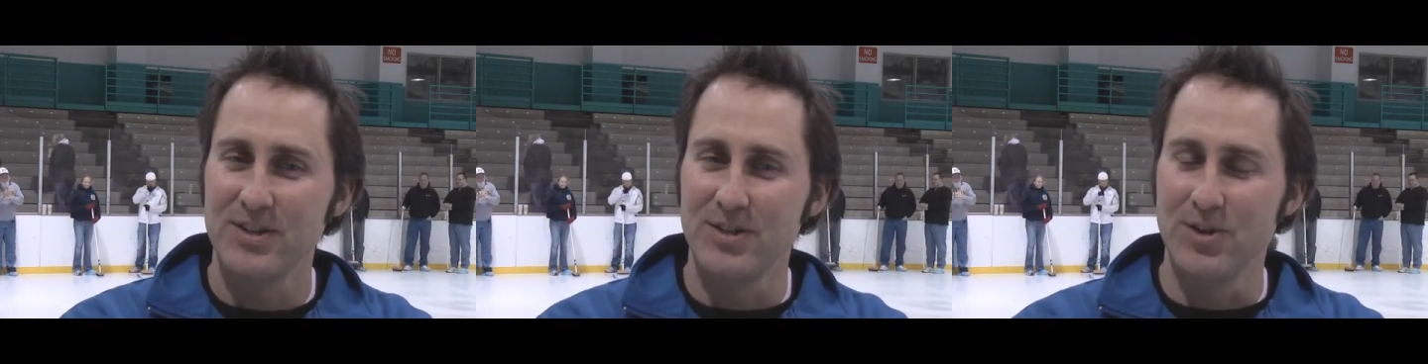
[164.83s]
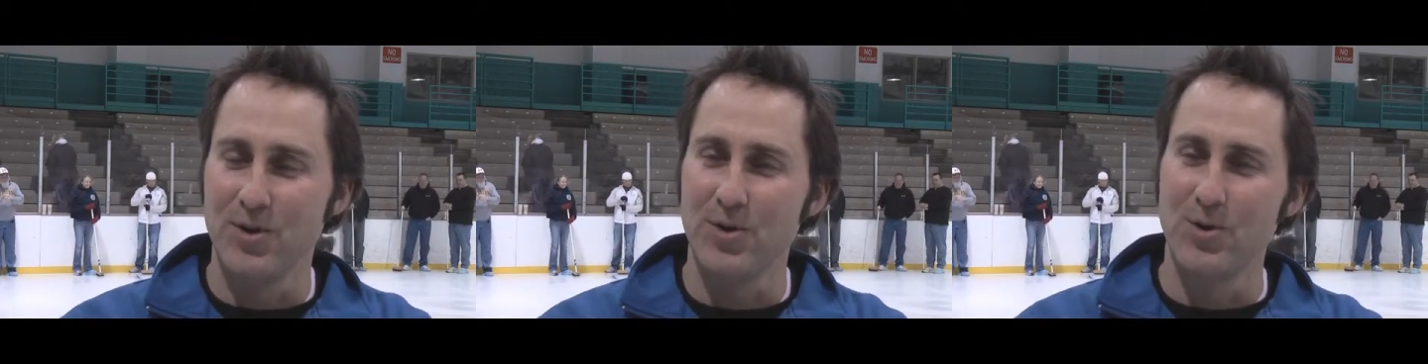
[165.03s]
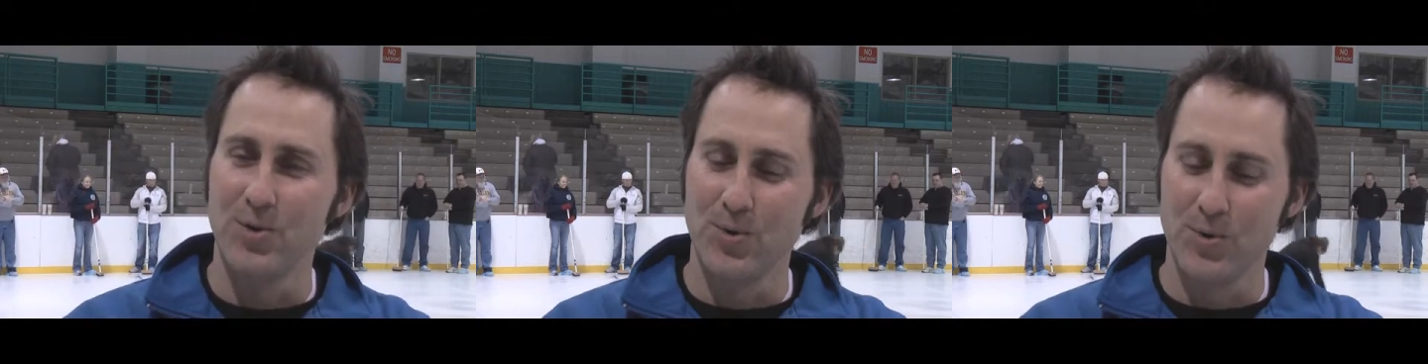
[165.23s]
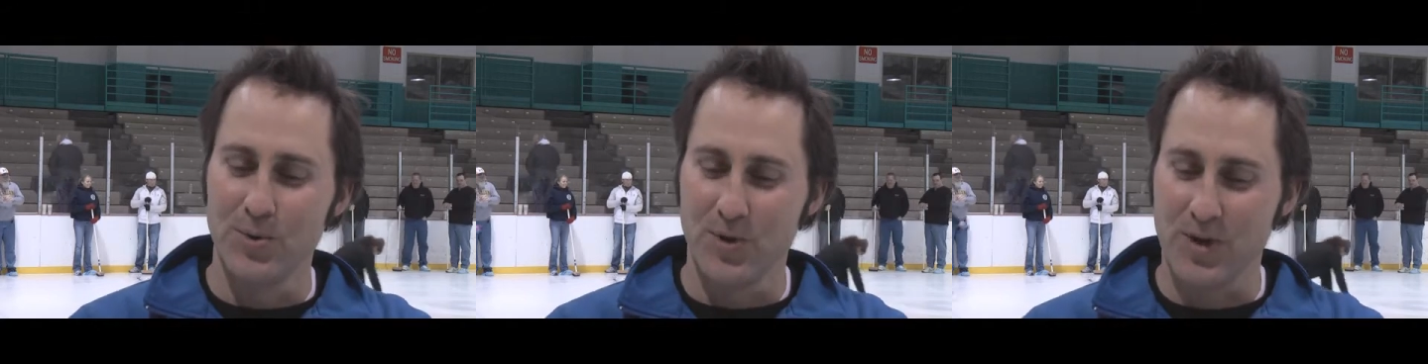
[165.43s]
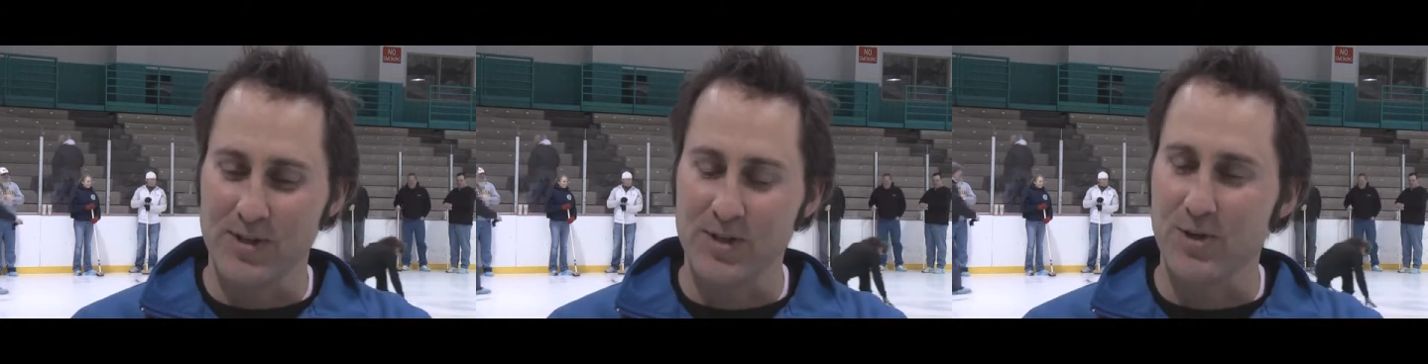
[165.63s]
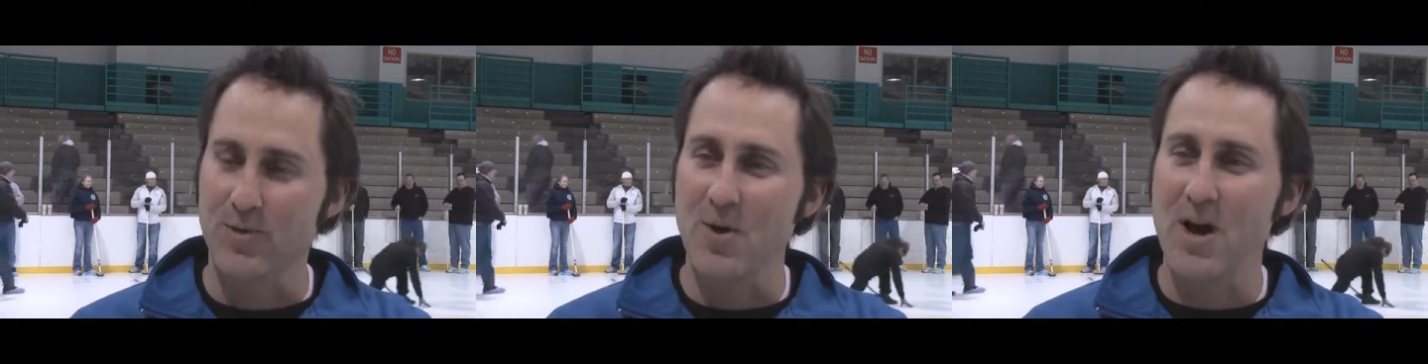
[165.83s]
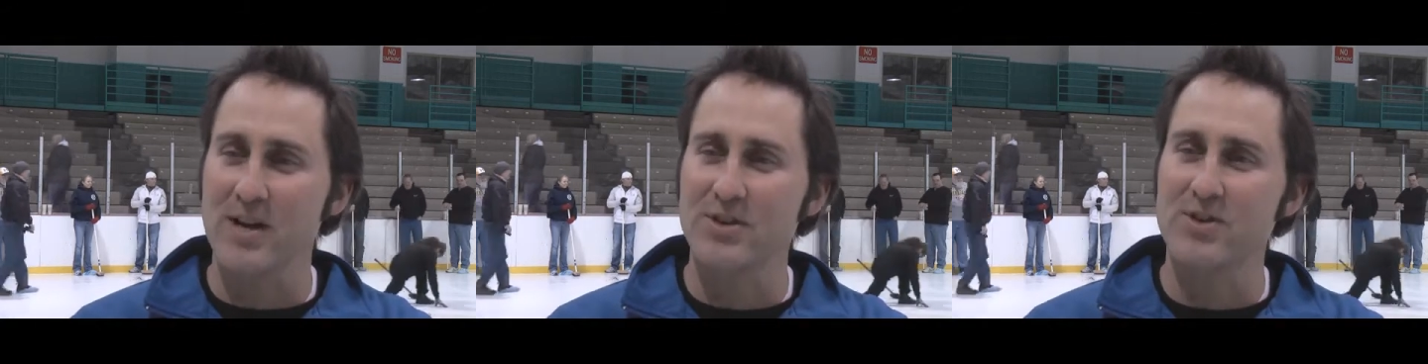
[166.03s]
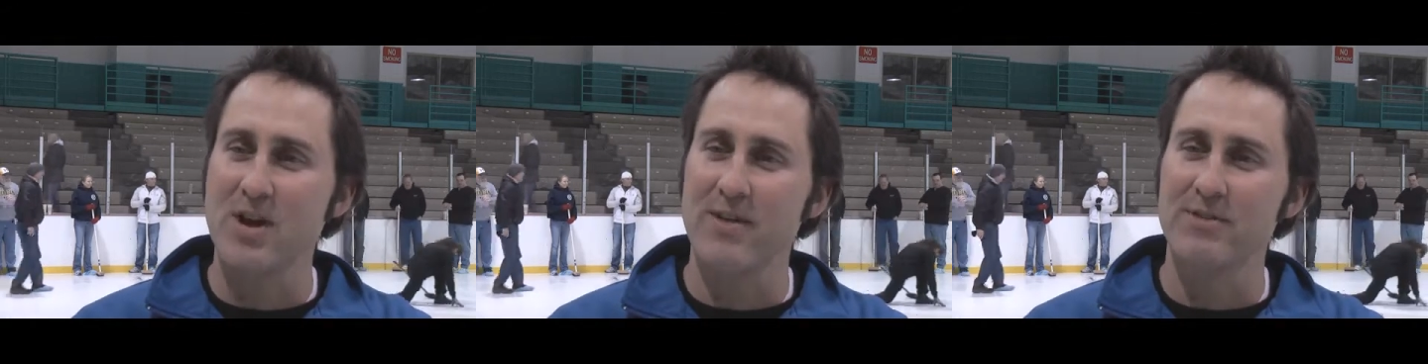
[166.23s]
as your
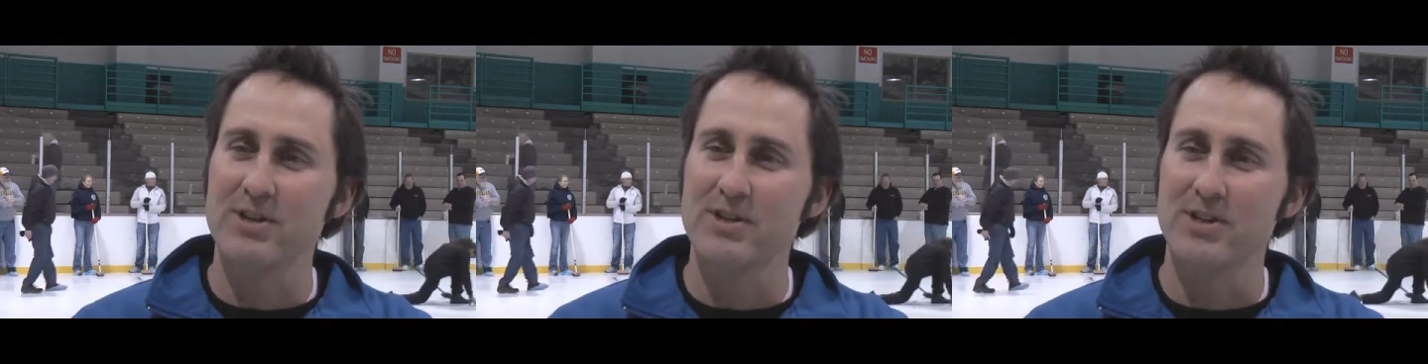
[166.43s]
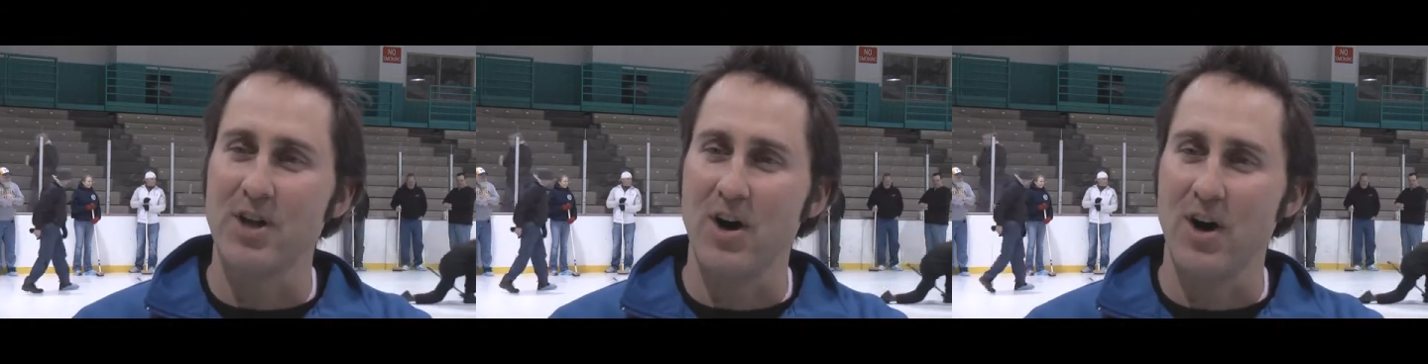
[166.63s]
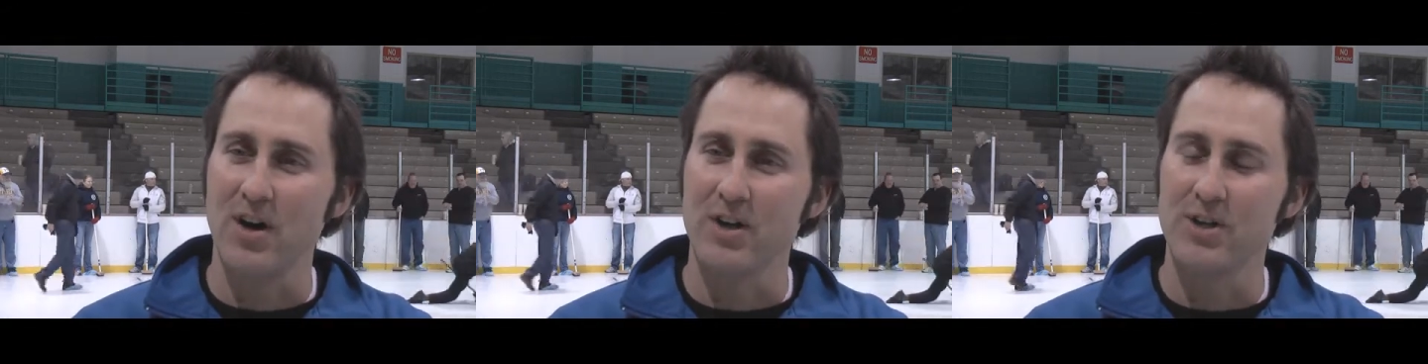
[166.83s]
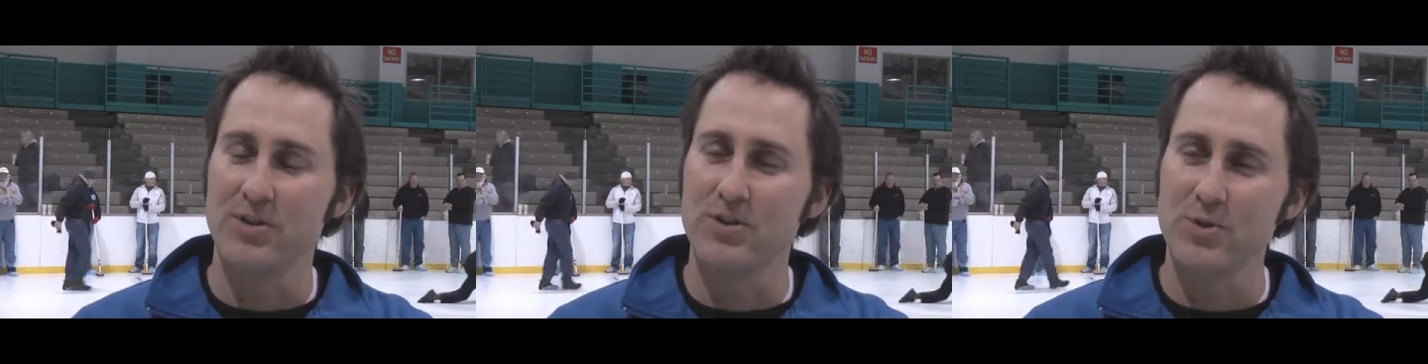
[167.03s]
rock travels along,